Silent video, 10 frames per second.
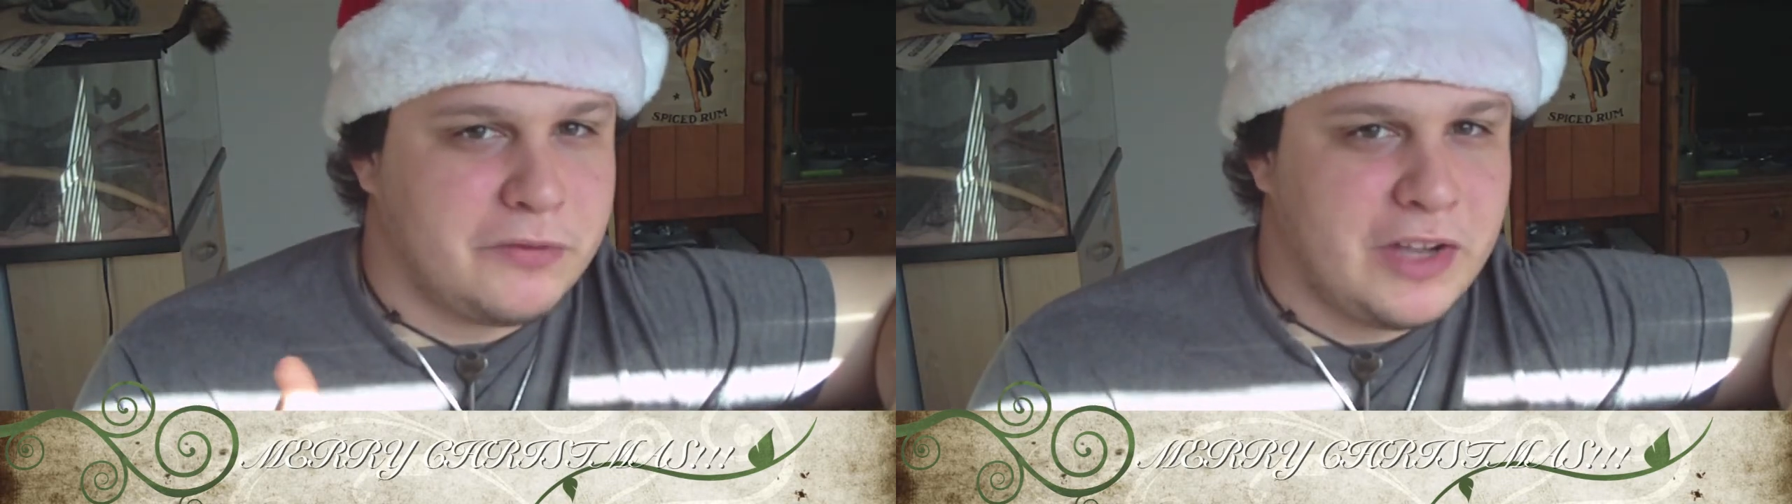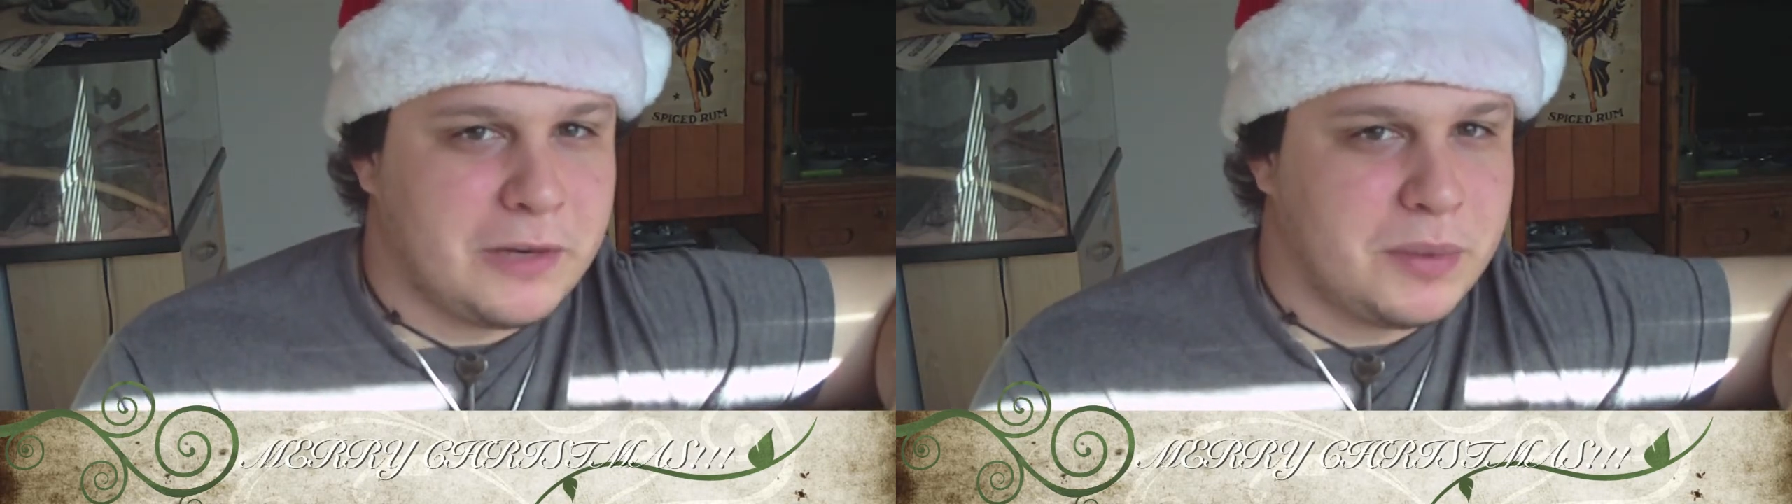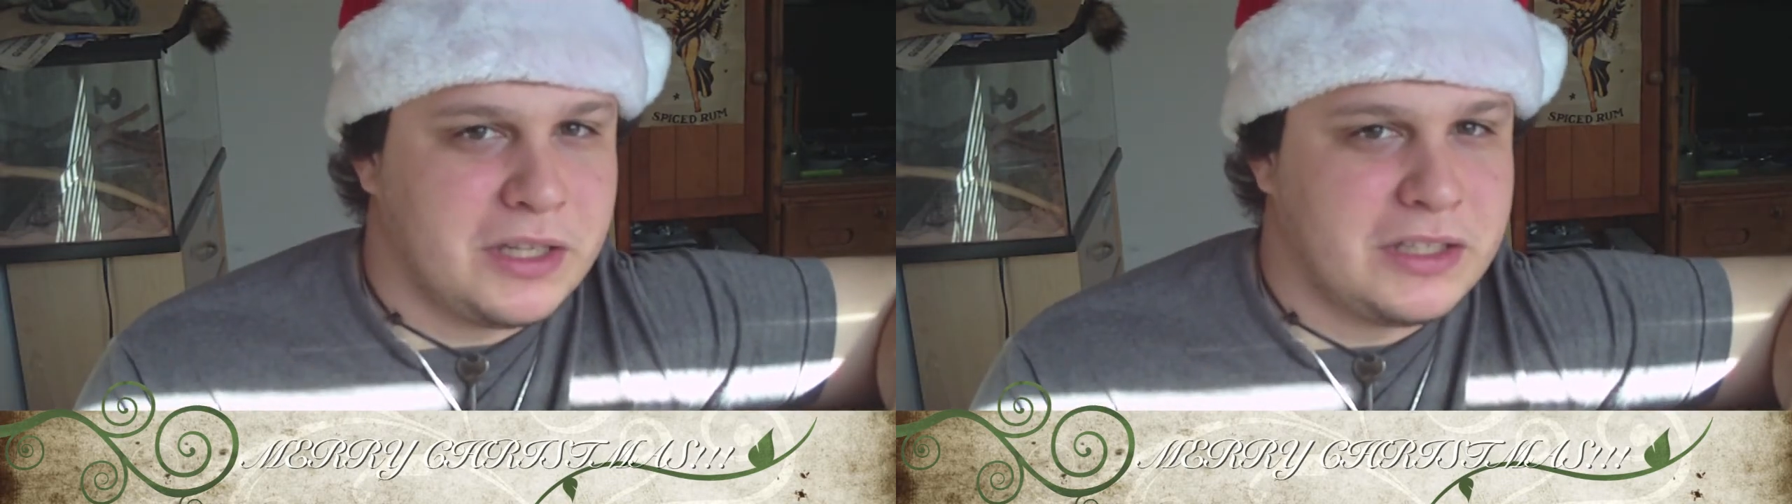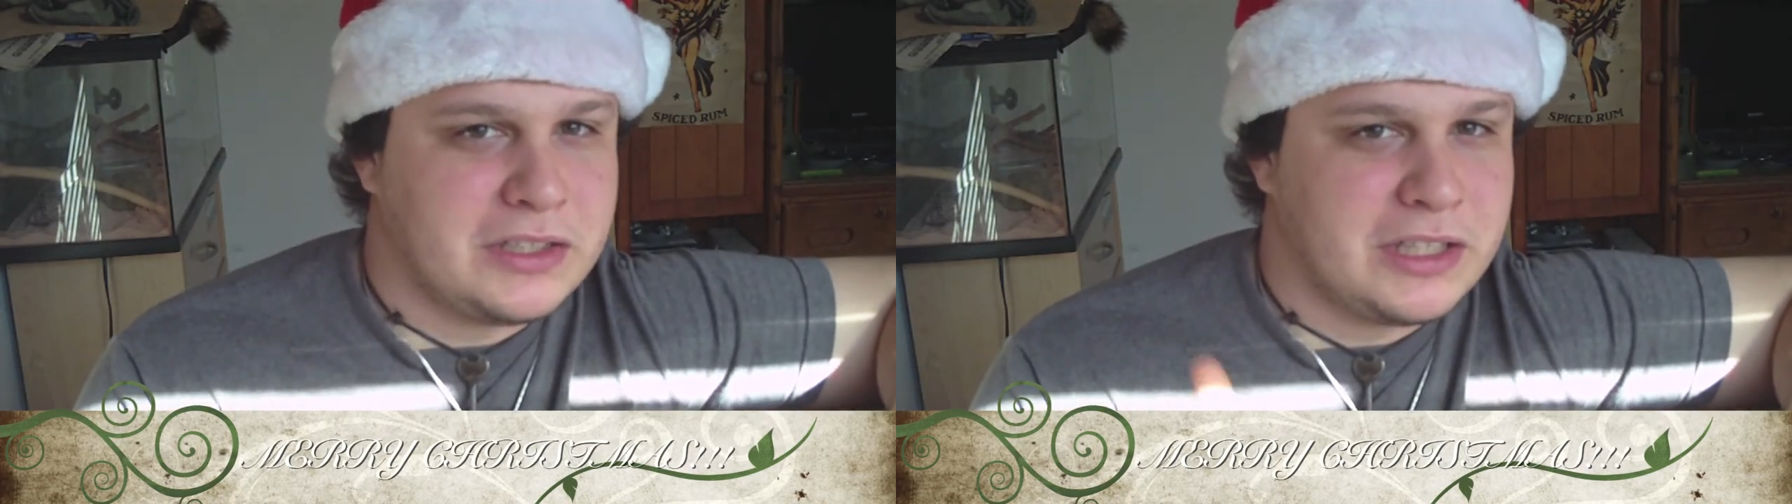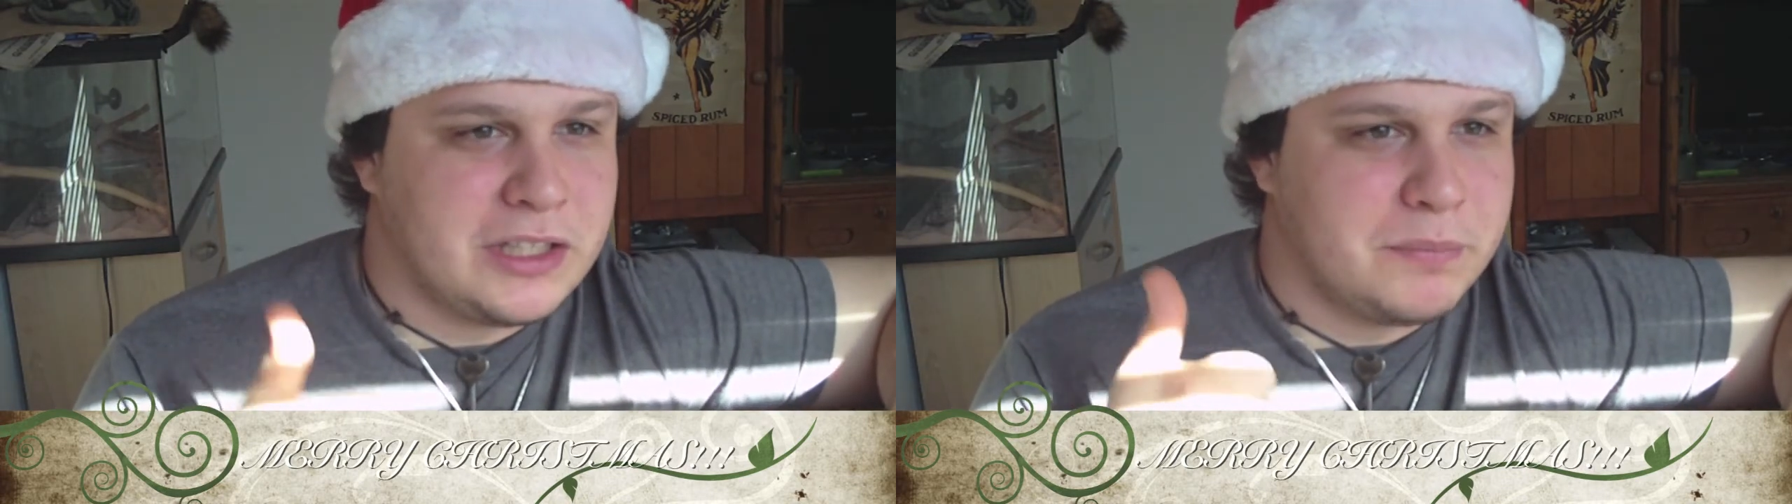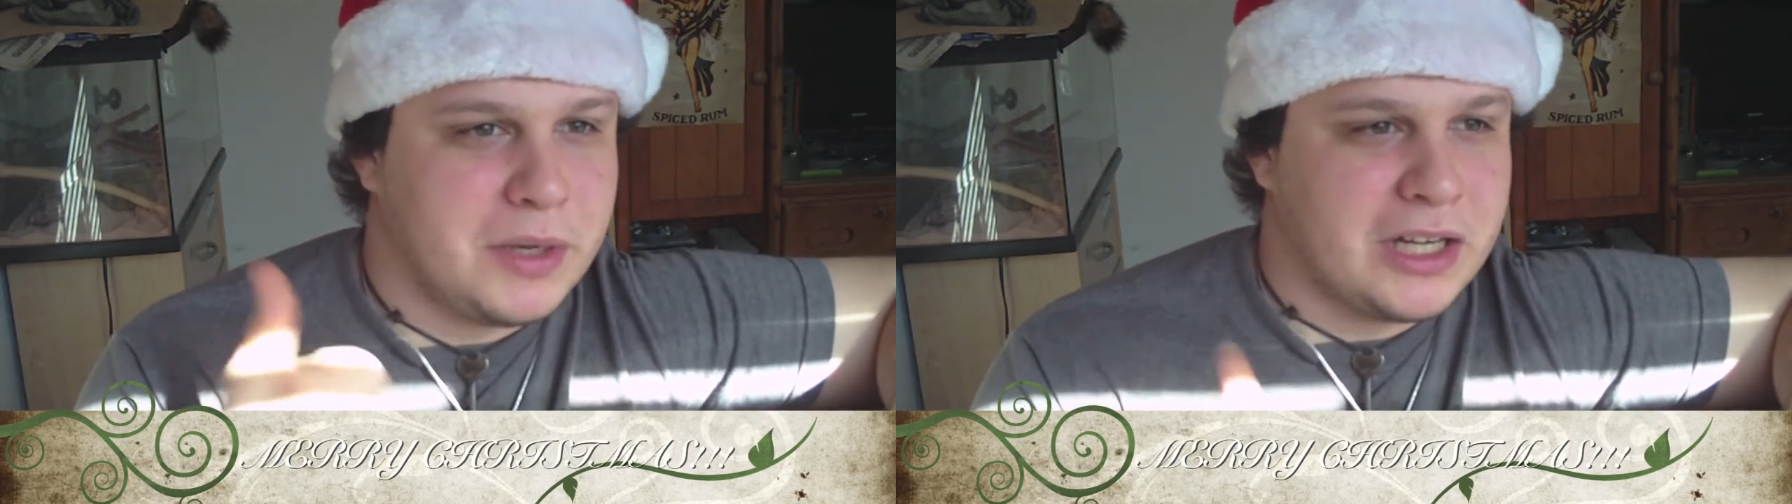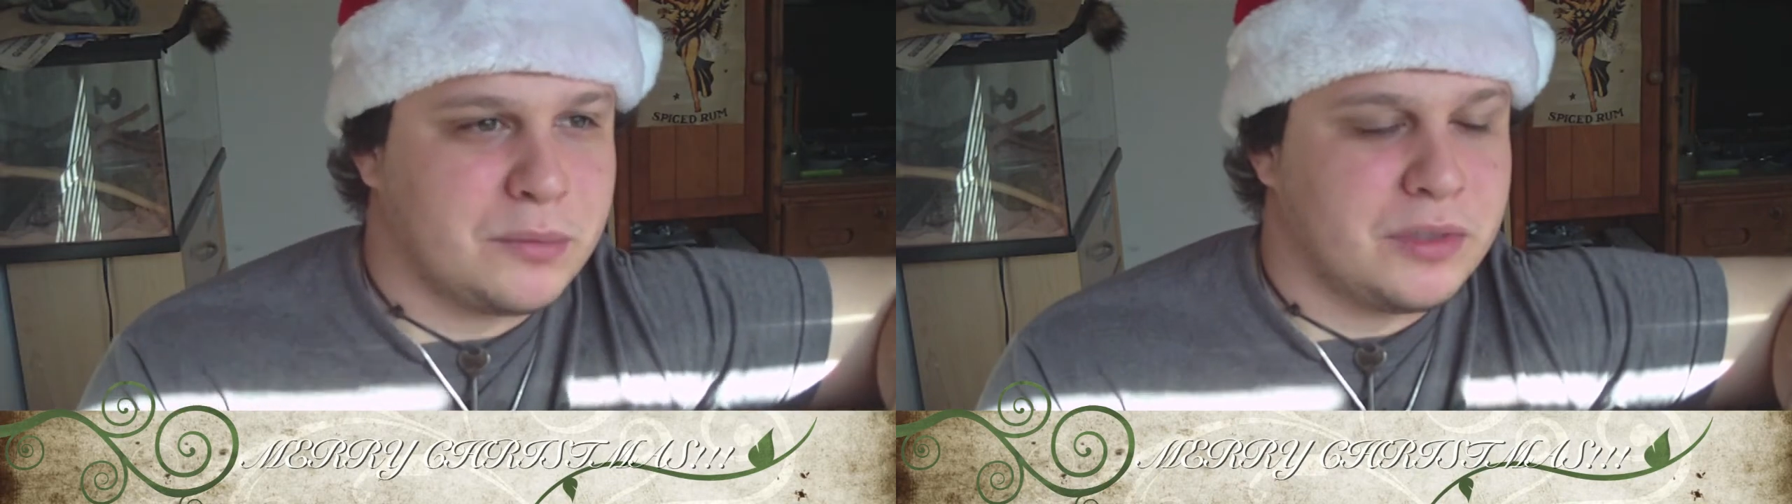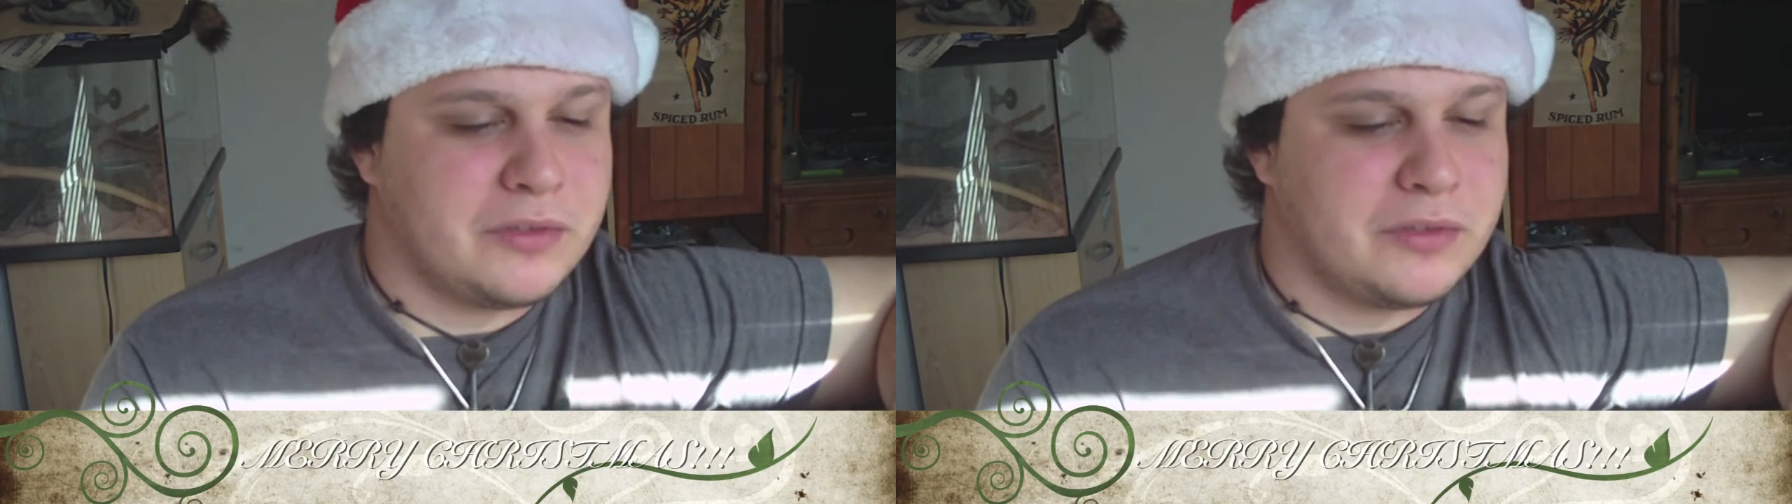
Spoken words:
fan page in the bottom